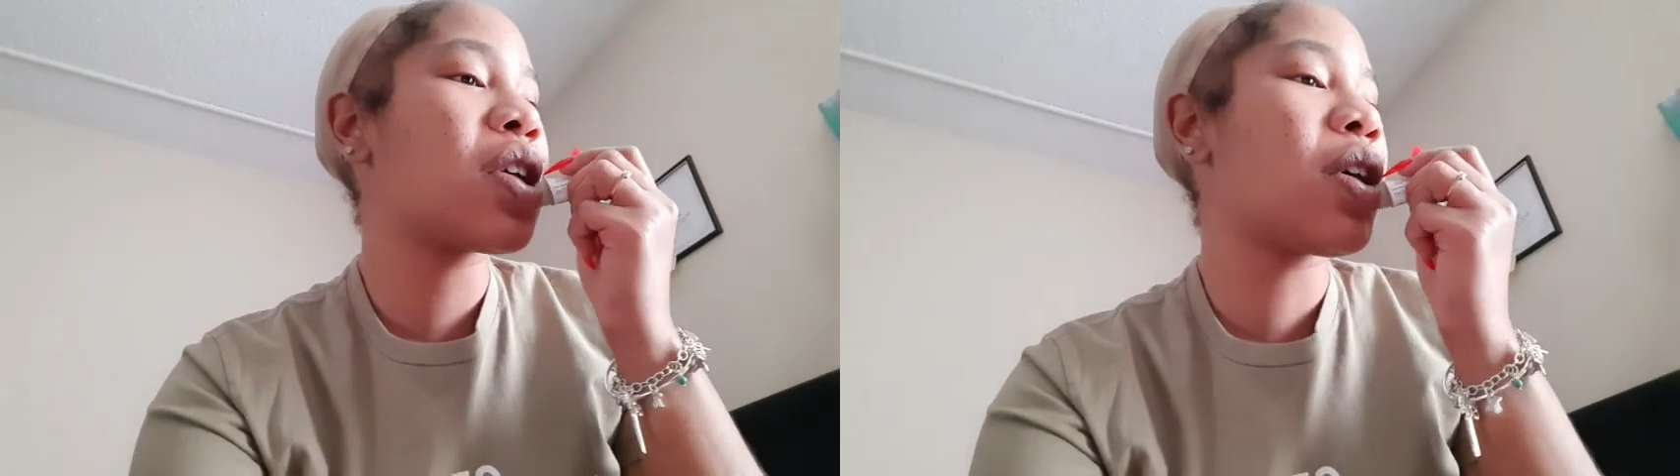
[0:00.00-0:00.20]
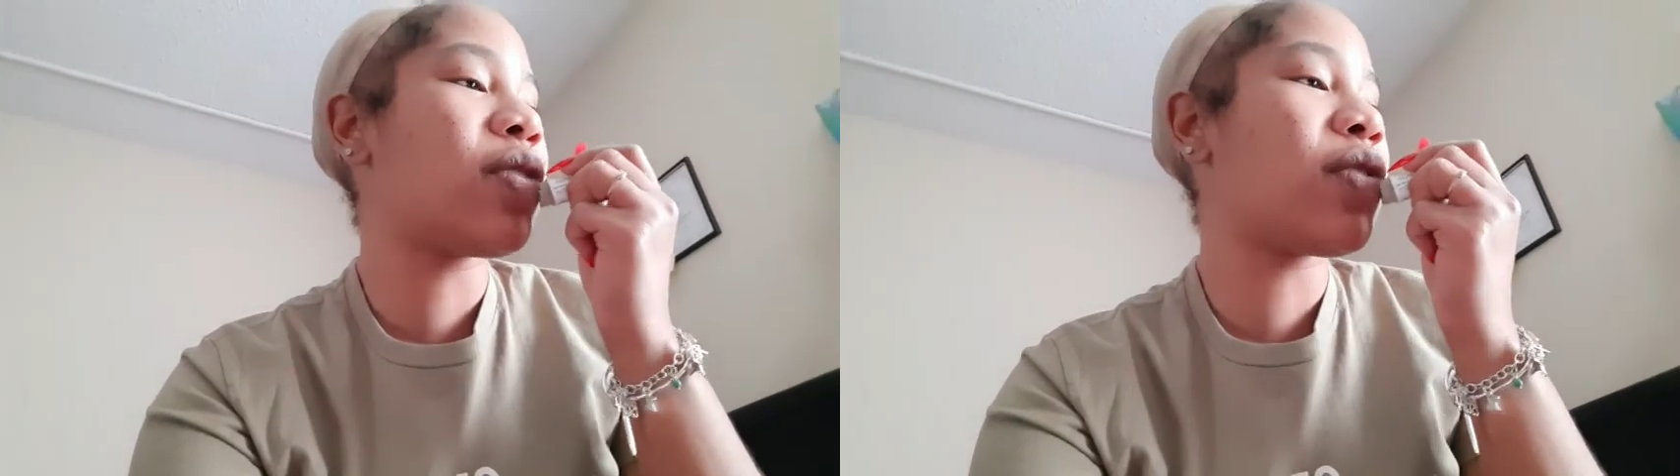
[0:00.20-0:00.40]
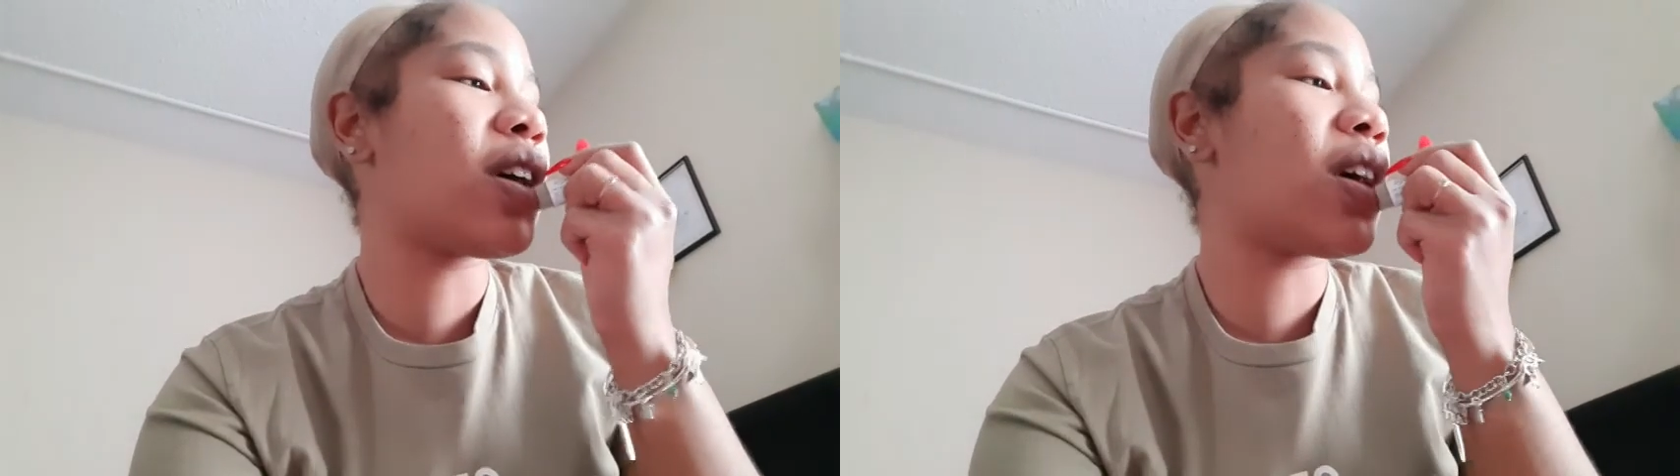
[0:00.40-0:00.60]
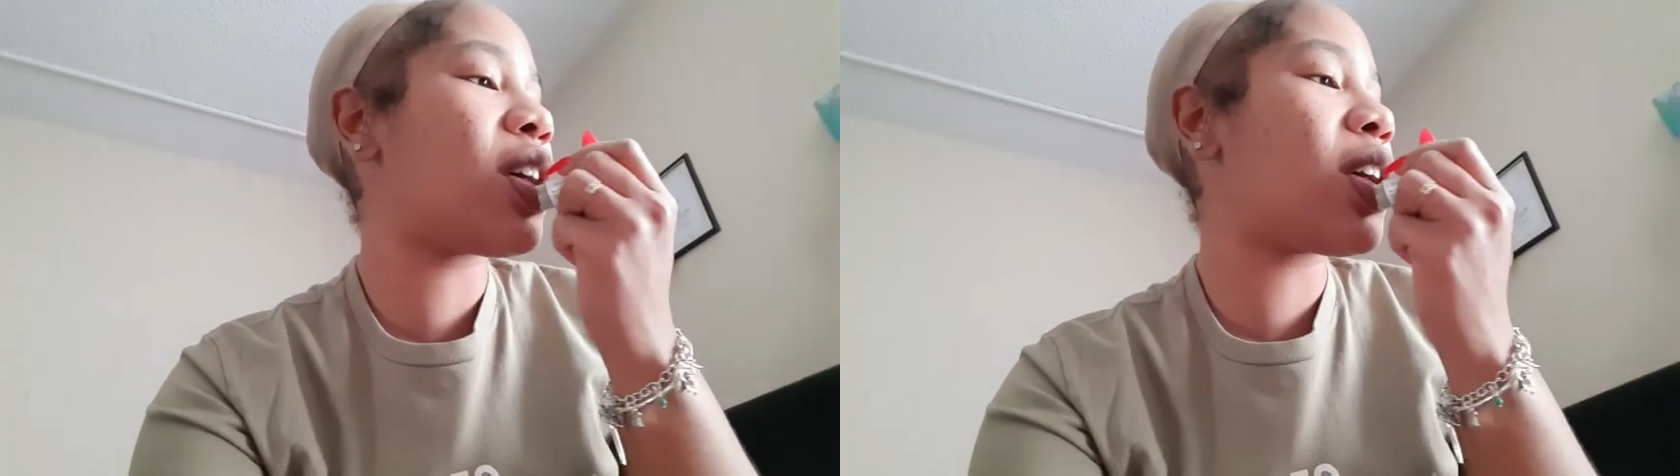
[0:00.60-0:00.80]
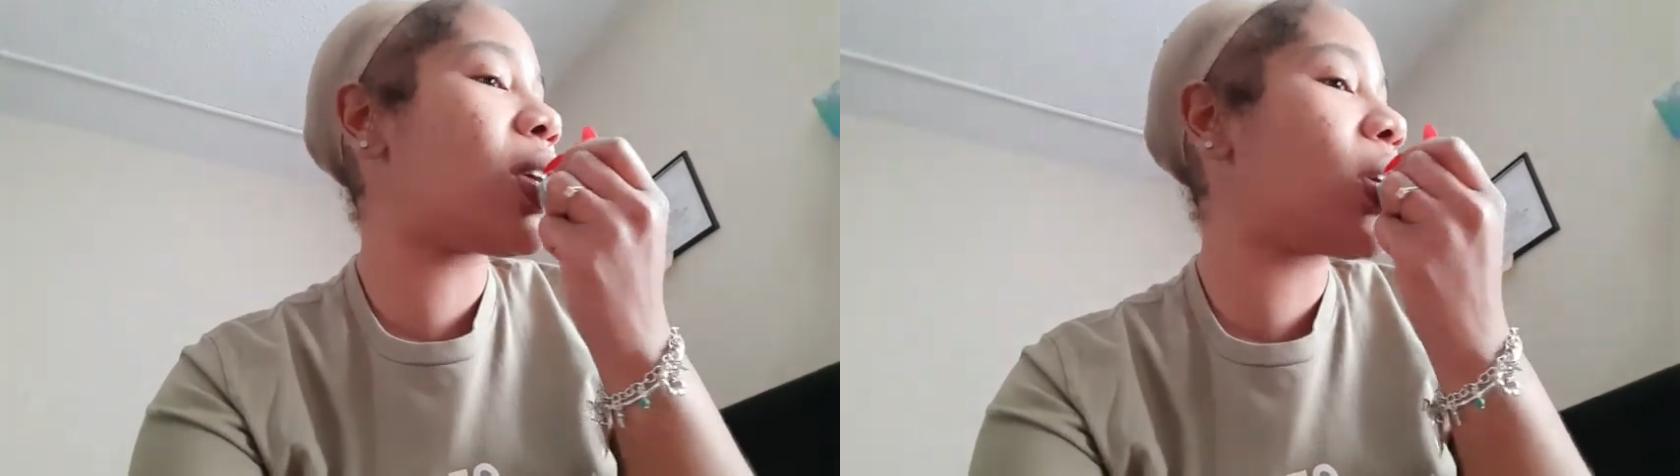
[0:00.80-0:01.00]
a
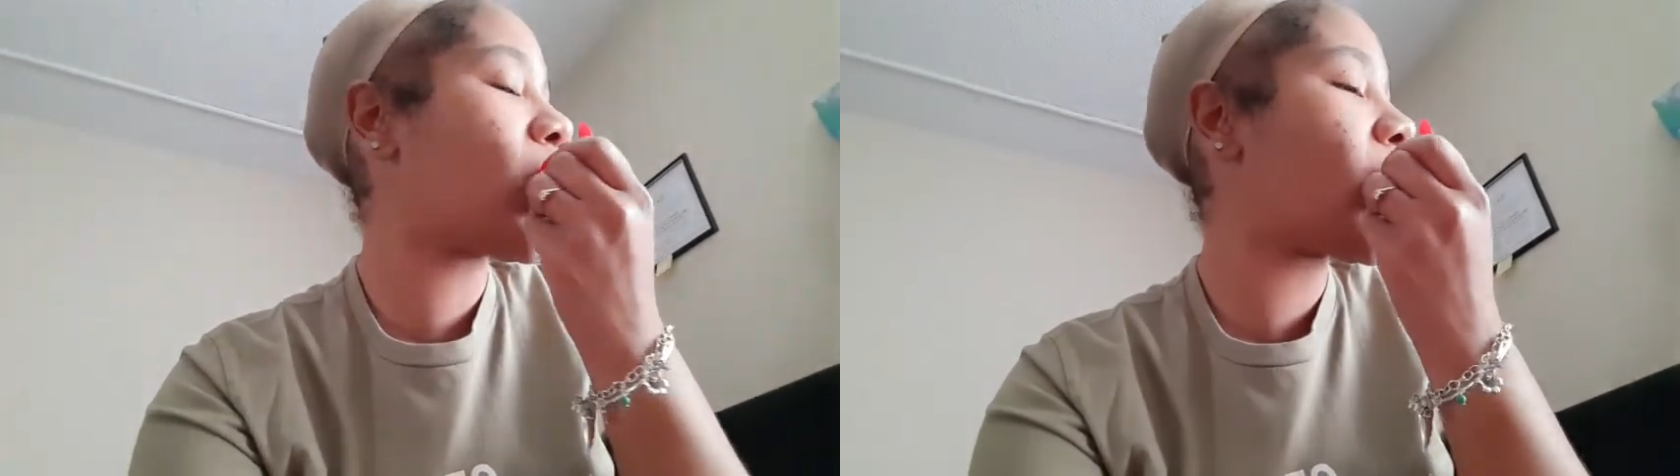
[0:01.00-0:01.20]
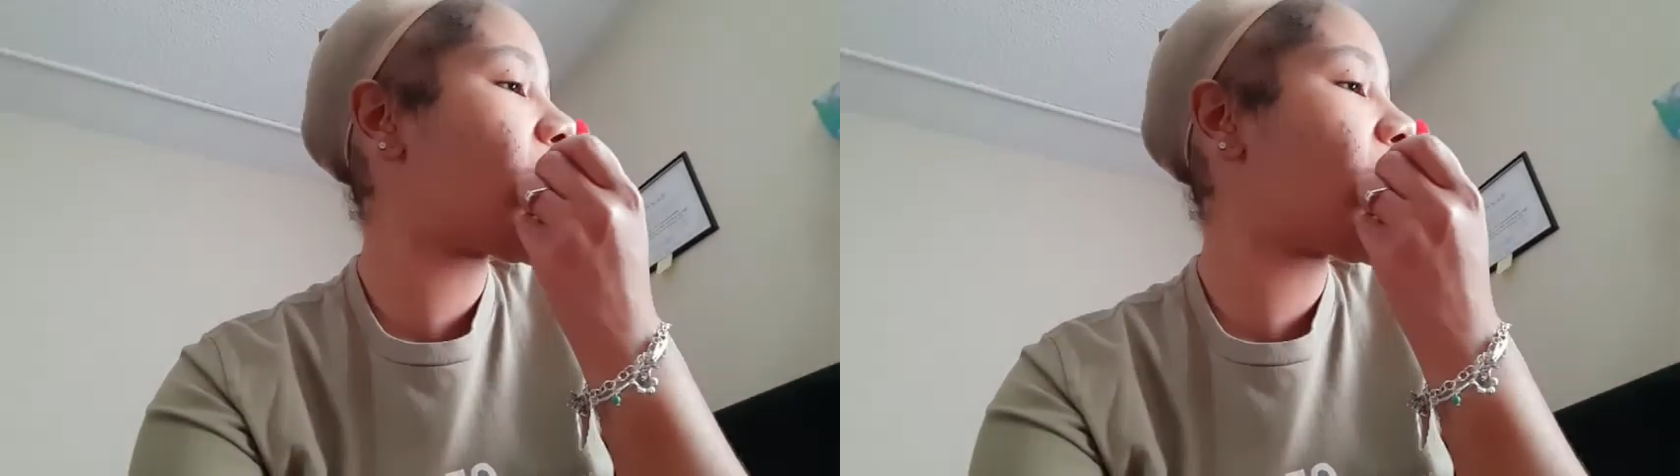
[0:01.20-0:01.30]
vlog,